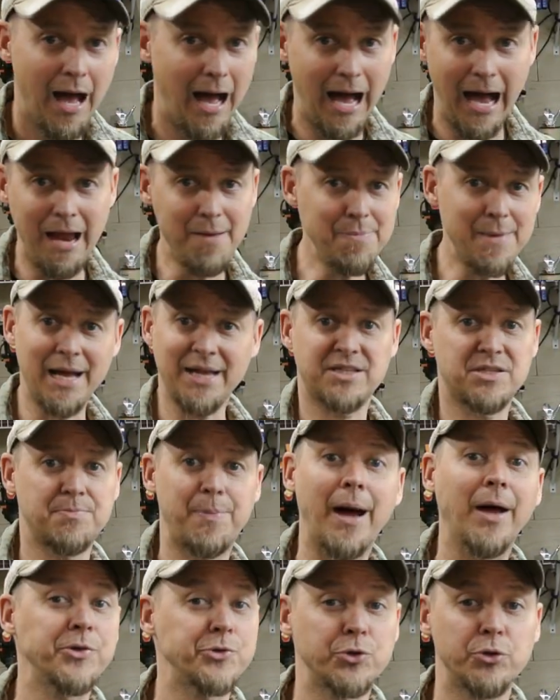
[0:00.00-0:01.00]
I'm not
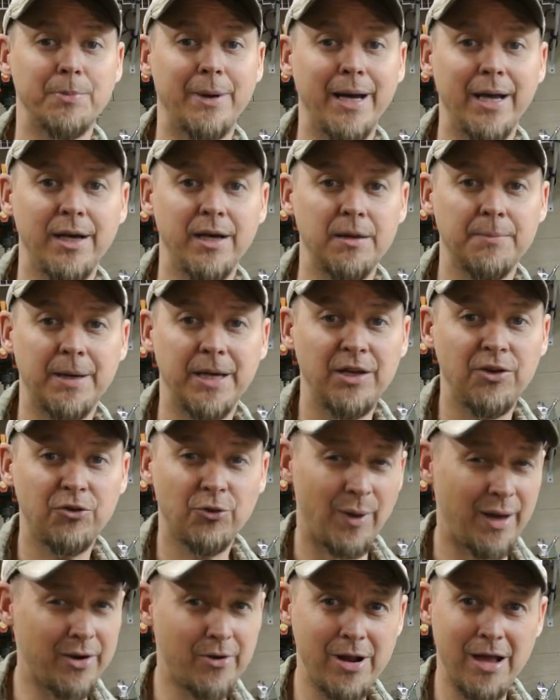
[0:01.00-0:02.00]
sponsored by anybody,
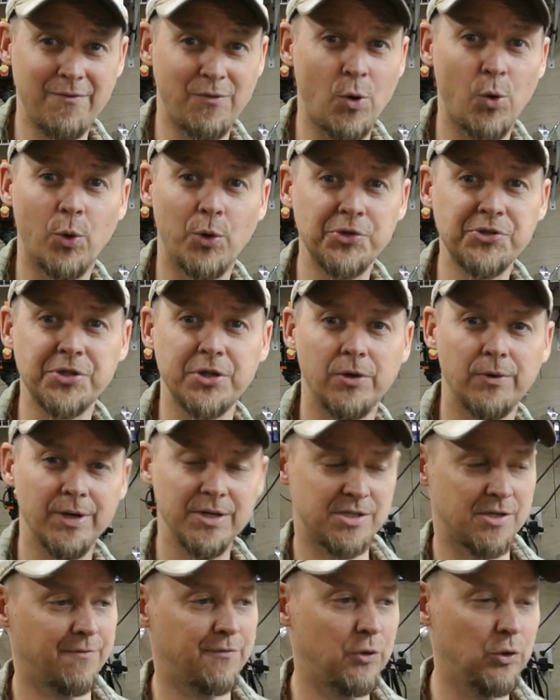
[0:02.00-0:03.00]
so I don't have a horse in a
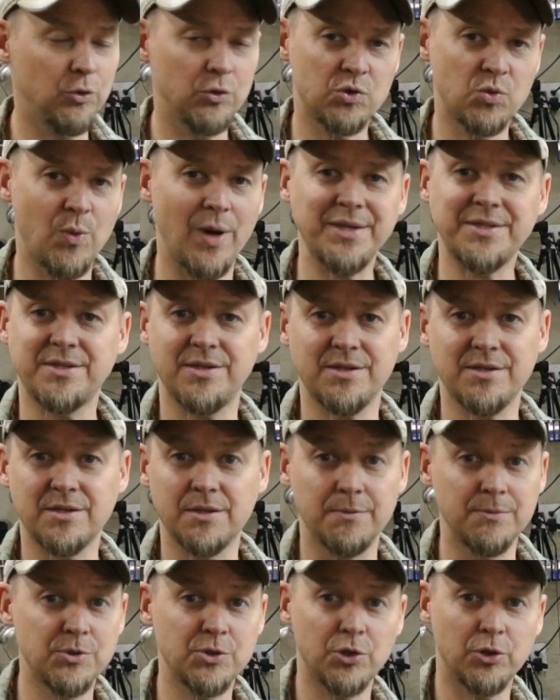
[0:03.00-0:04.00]
race if you use West
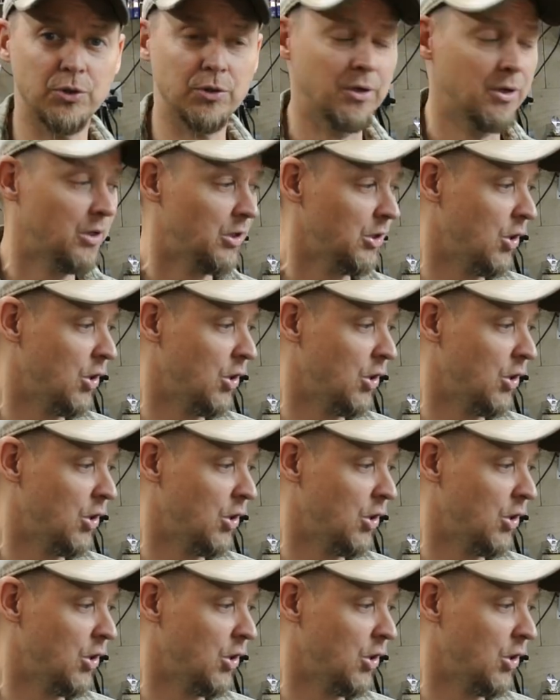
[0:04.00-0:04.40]
Systems or